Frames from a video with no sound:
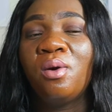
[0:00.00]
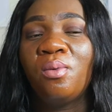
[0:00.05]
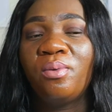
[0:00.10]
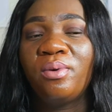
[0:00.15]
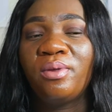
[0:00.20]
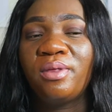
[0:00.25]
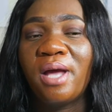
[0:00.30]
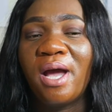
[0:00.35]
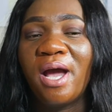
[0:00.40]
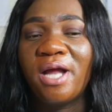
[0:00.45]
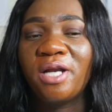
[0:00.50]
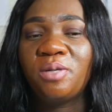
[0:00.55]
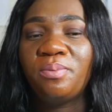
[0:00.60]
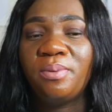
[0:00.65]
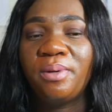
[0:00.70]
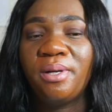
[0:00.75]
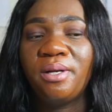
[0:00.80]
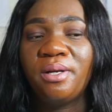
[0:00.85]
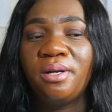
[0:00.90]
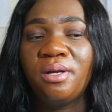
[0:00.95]
with the
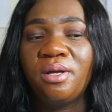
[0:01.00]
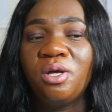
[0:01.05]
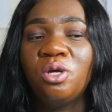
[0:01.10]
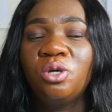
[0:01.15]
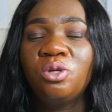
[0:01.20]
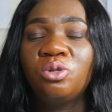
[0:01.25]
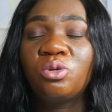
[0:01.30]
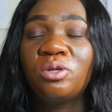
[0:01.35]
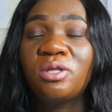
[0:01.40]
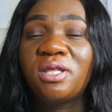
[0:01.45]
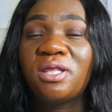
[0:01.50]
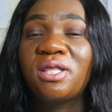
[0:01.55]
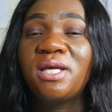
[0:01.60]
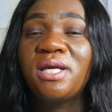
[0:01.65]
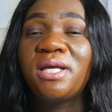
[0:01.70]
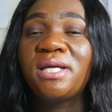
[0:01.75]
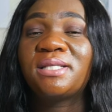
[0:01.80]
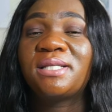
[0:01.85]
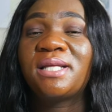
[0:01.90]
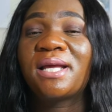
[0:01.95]
heartburn. So the
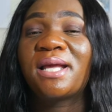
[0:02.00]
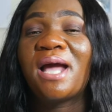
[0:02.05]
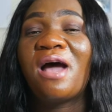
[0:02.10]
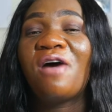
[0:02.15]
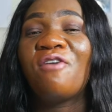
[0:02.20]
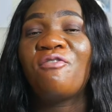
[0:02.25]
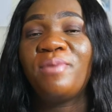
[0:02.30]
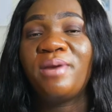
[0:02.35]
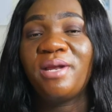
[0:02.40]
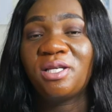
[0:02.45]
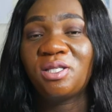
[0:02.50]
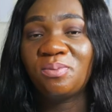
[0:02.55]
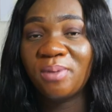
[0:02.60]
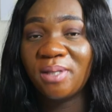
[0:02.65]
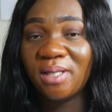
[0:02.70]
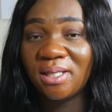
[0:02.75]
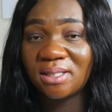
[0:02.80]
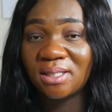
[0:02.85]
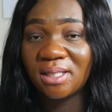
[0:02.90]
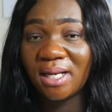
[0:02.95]
thing is like I've been
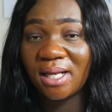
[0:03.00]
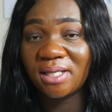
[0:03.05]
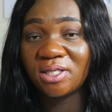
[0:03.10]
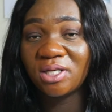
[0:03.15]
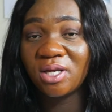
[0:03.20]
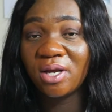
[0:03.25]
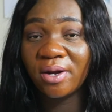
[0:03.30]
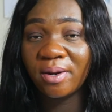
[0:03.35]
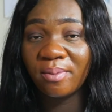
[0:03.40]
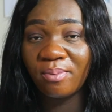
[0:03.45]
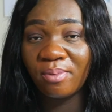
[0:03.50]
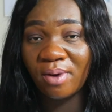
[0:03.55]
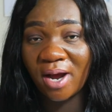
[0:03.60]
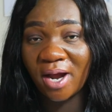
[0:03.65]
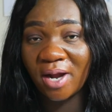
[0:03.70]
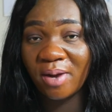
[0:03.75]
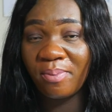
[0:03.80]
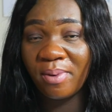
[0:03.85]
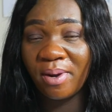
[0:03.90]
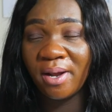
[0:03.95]
experiencing like terrible
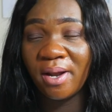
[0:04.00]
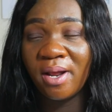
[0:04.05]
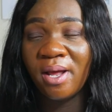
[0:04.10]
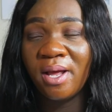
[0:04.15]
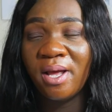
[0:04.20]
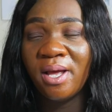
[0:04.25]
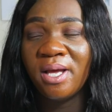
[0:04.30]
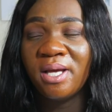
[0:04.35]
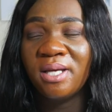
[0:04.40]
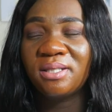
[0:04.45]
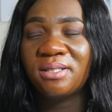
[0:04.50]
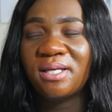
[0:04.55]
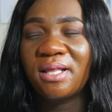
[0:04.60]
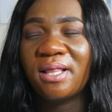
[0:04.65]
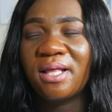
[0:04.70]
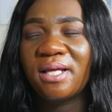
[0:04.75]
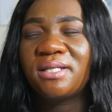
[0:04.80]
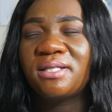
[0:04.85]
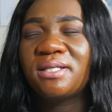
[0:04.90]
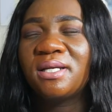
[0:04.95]
heartburn. So
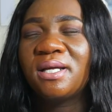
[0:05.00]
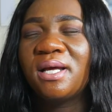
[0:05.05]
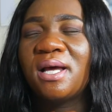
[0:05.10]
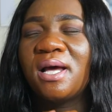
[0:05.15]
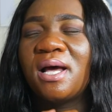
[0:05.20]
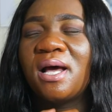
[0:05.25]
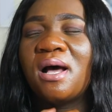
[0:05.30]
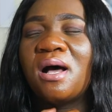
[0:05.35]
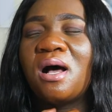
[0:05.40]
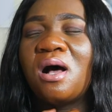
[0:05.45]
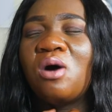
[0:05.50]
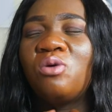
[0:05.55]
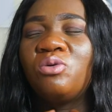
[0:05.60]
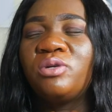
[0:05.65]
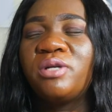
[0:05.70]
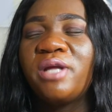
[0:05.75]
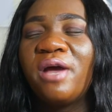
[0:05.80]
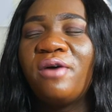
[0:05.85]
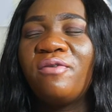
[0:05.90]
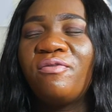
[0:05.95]
that I
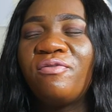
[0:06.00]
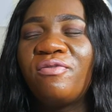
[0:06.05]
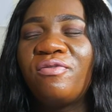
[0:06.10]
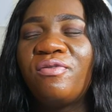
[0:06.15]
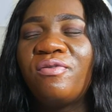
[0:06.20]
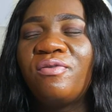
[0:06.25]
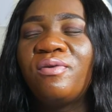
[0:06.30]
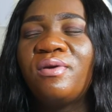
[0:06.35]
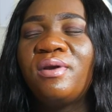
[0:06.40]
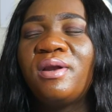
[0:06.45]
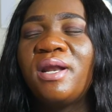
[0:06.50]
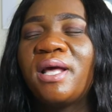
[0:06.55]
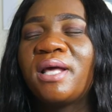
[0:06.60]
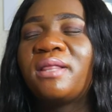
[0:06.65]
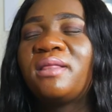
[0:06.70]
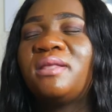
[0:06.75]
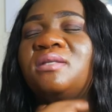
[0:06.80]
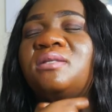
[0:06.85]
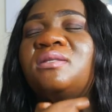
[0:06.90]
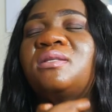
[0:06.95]
would have like this